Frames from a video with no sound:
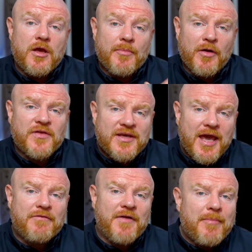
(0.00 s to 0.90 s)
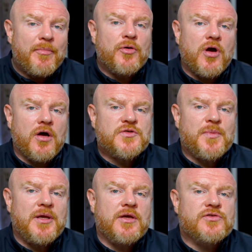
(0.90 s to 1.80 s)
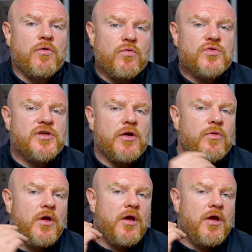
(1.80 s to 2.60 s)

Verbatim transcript: both the Kef and Buchardt speakers are also